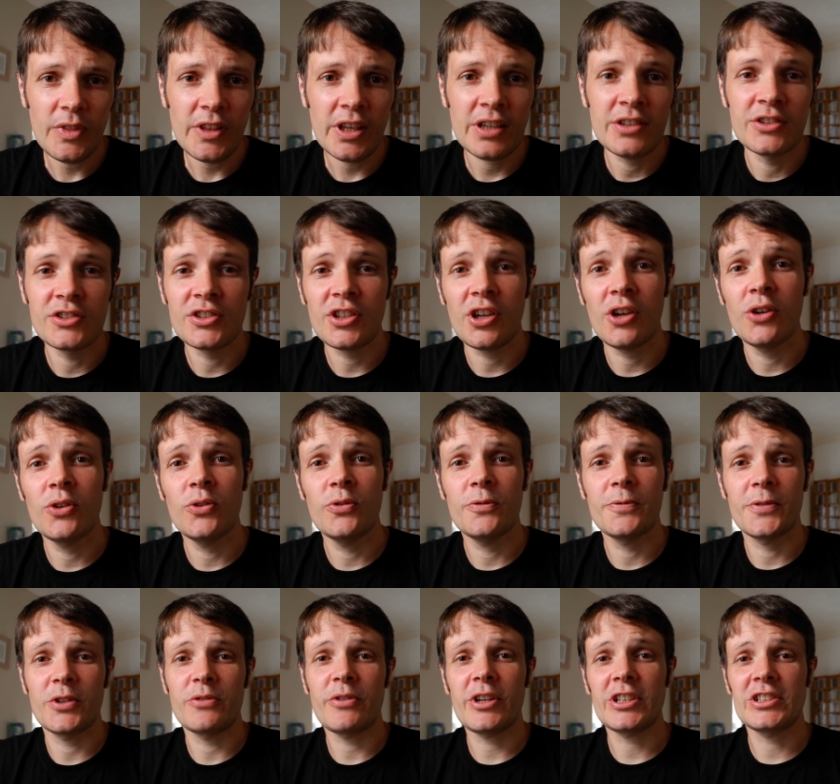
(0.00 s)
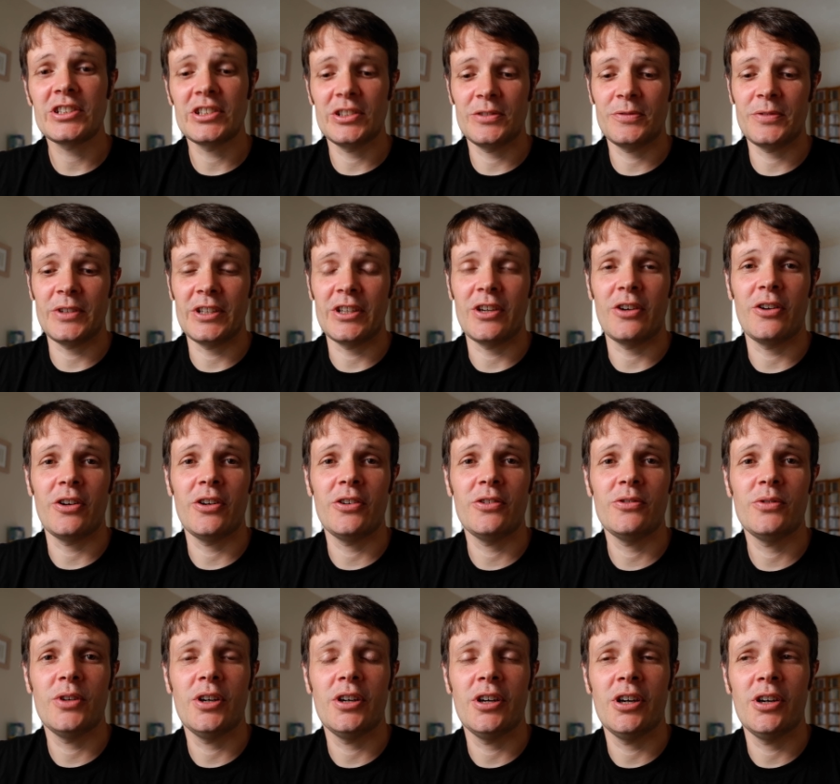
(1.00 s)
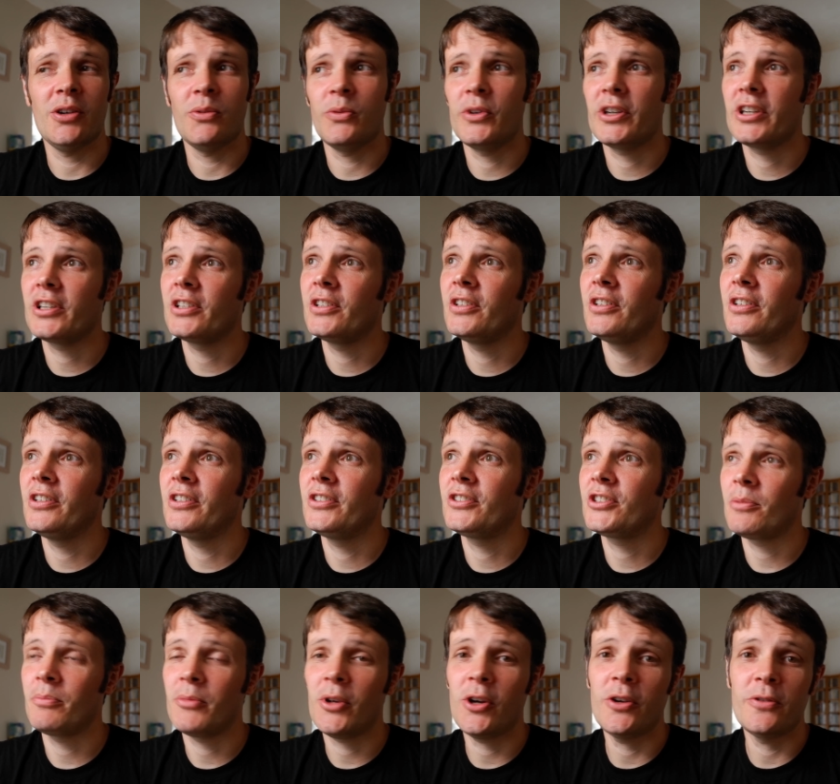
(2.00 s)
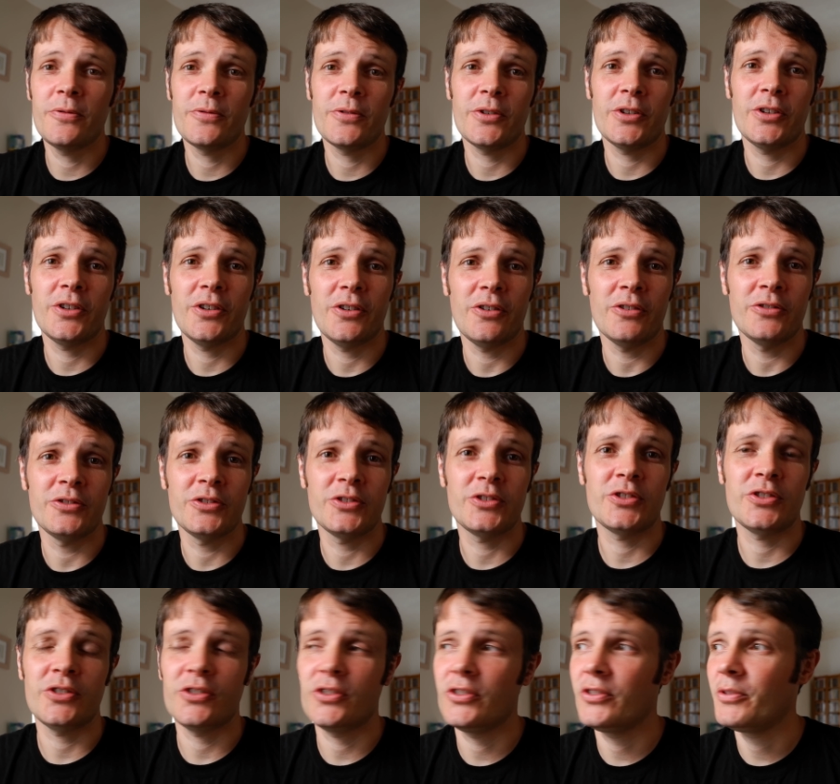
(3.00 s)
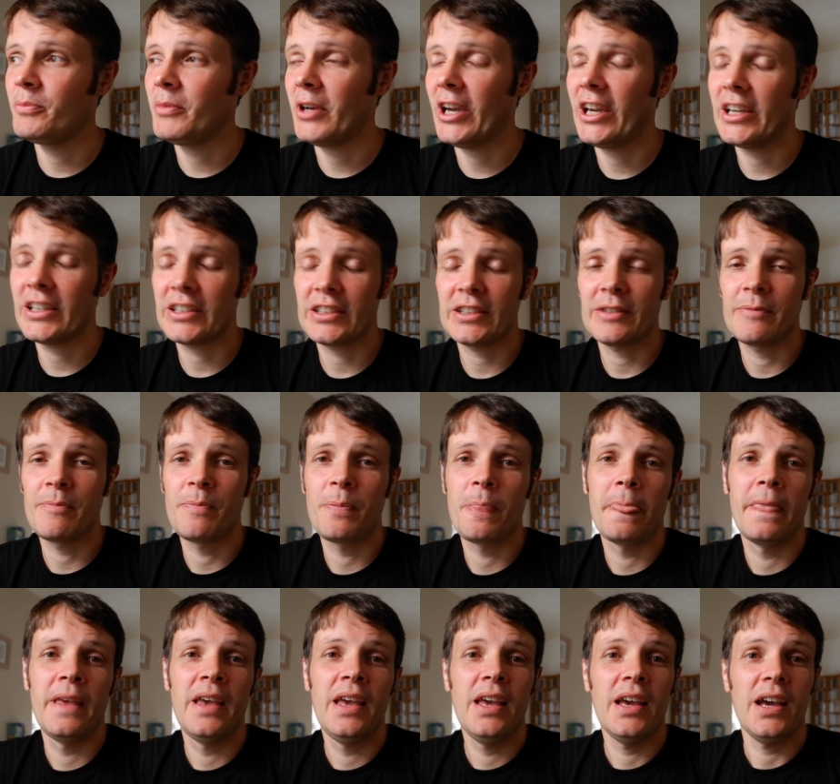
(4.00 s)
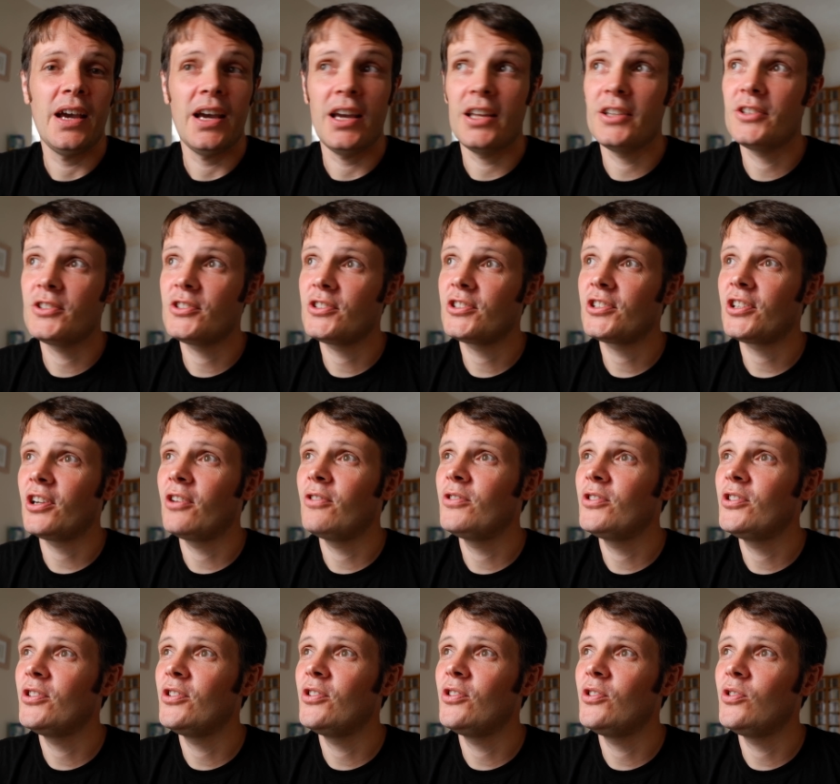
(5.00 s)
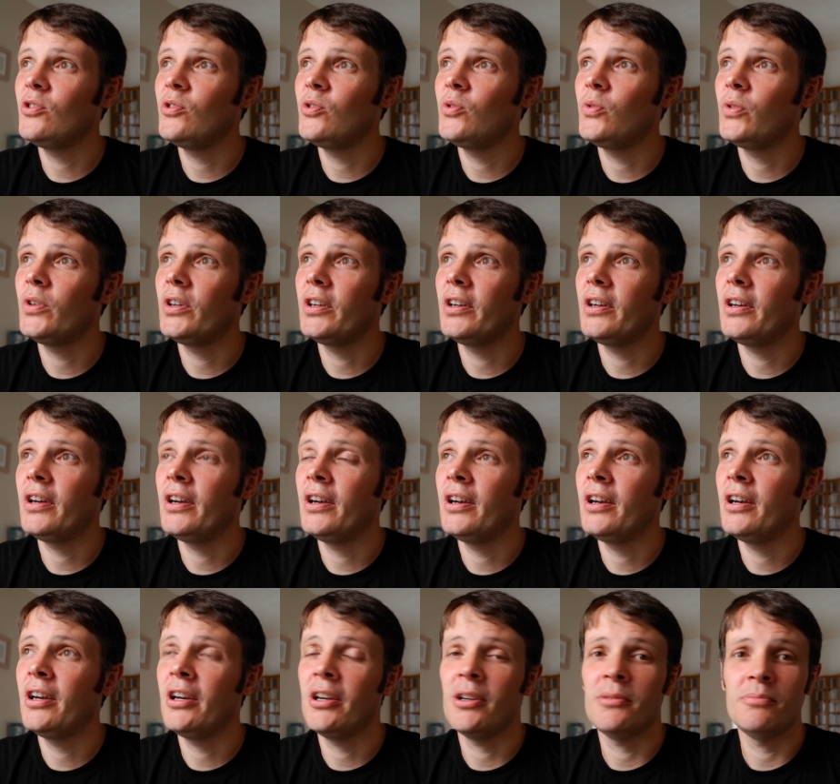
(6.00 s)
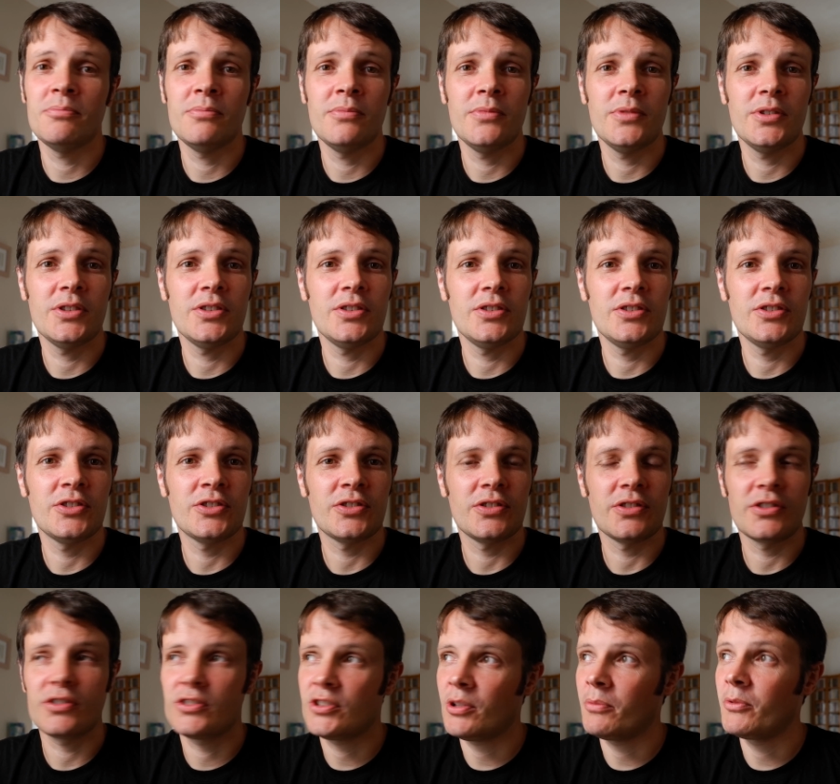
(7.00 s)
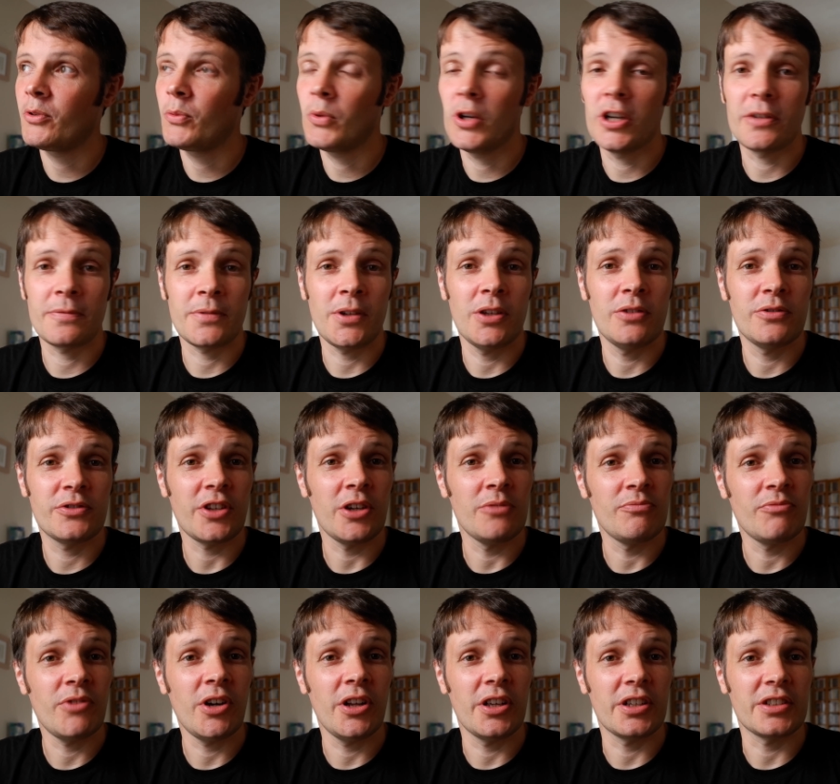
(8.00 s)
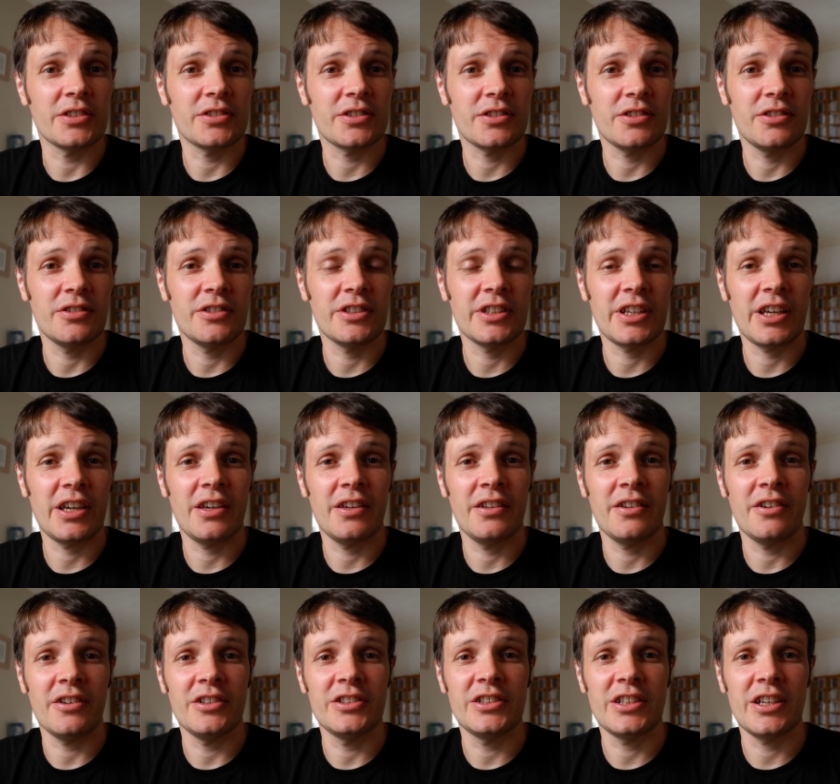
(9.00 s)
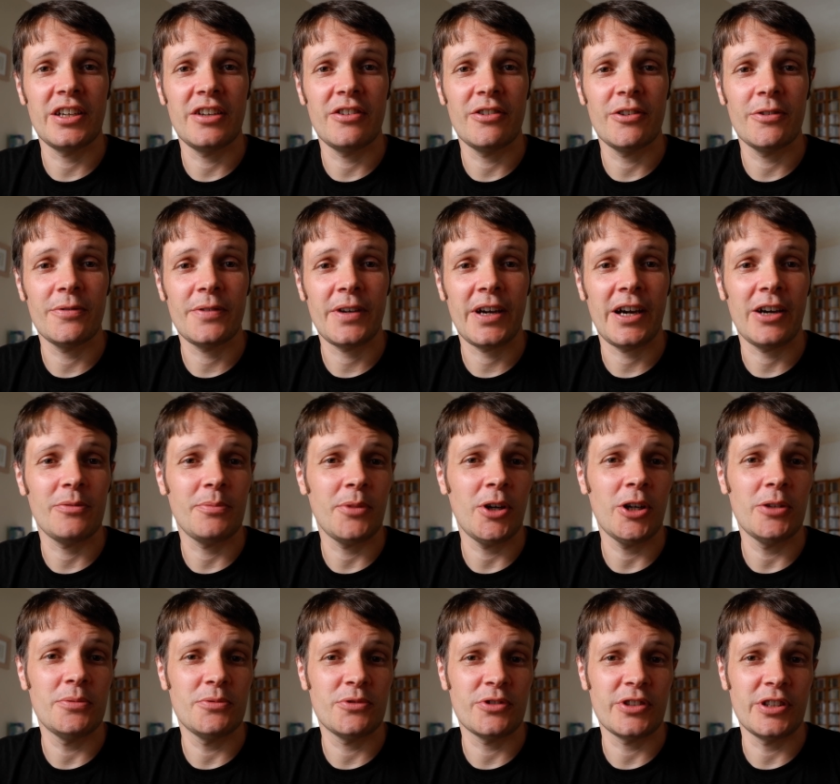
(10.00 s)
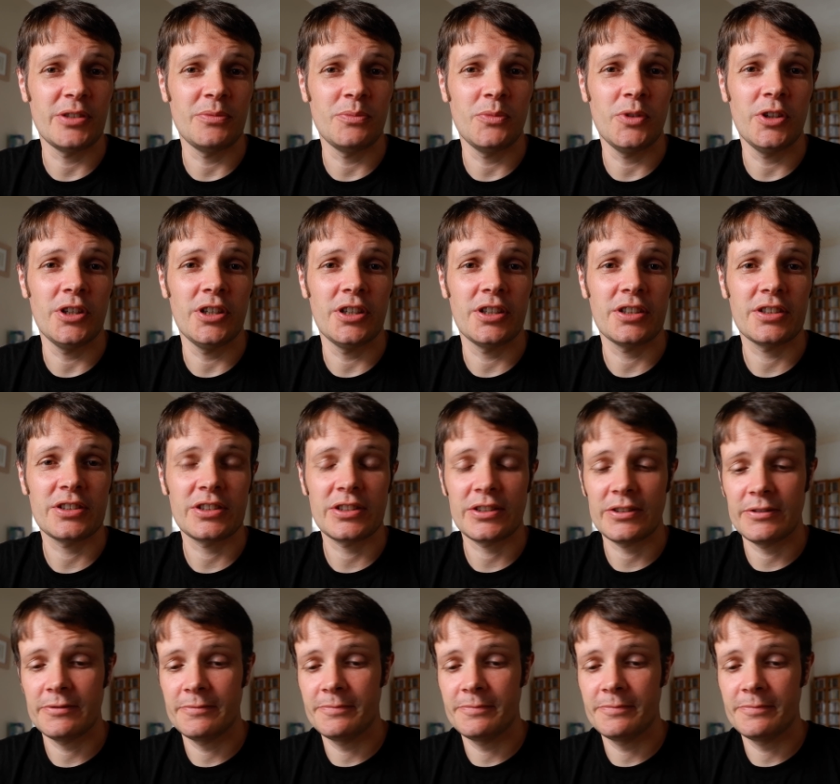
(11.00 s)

So for the rest of this video, we're going to jump over onto the Mac and show you some of the workflows that I'm running so you can get an idea of how Pipedream works.